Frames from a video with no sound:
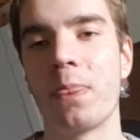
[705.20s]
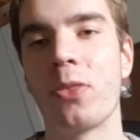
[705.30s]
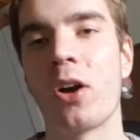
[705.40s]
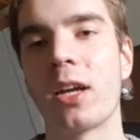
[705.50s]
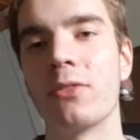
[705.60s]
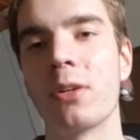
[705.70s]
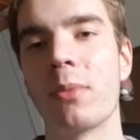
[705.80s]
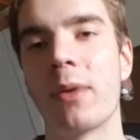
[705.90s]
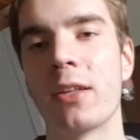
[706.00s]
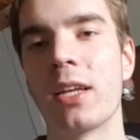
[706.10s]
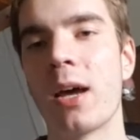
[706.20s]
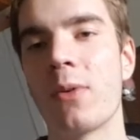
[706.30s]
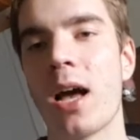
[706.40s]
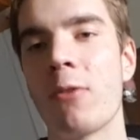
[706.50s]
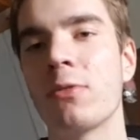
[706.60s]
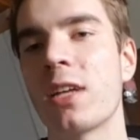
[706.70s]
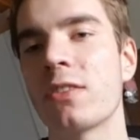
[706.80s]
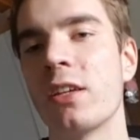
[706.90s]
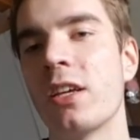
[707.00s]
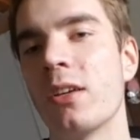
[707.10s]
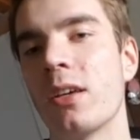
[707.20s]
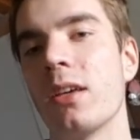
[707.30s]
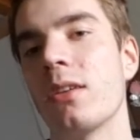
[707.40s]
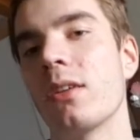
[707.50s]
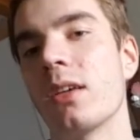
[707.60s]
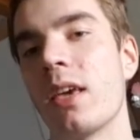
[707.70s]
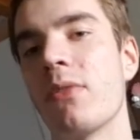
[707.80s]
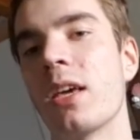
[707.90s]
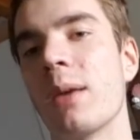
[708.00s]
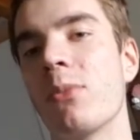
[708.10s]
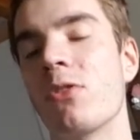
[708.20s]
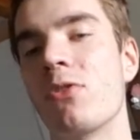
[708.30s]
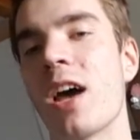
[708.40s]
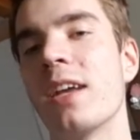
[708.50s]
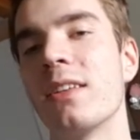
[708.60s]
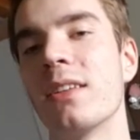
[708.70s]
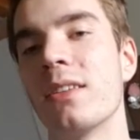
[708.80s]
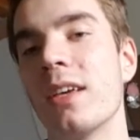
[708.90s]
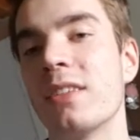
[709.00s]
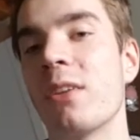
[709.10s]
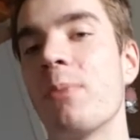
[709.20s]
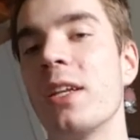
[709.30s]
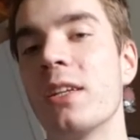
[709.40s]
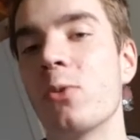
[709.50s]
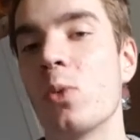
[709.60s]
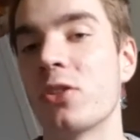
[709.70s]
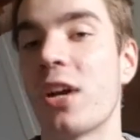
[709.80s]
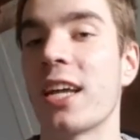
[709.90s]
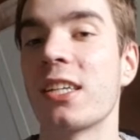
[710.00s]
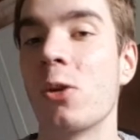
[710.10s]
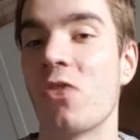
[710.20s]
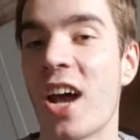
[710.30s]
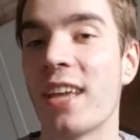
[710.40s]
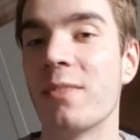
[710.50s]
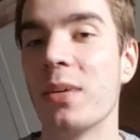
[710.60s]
talking to him about. And I was actually giving him his opinion was actually right.